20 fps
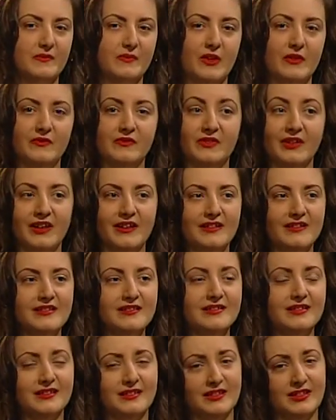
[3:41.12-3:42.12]

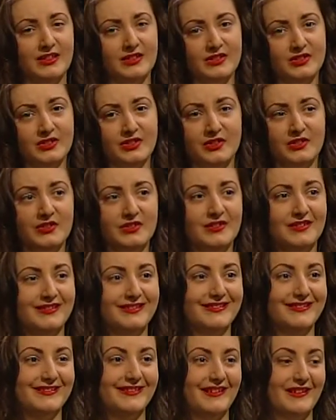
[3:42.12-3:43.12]
friends, teachers,
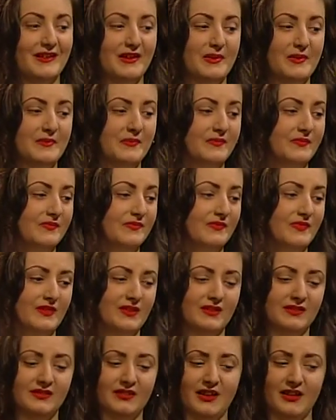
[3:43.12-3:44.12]
um,
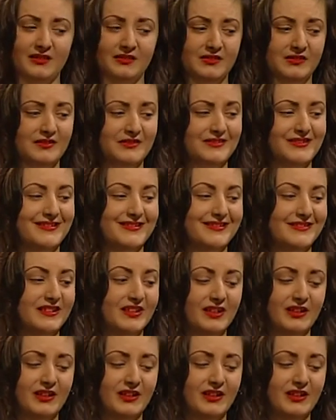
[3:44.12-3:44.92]
conductors,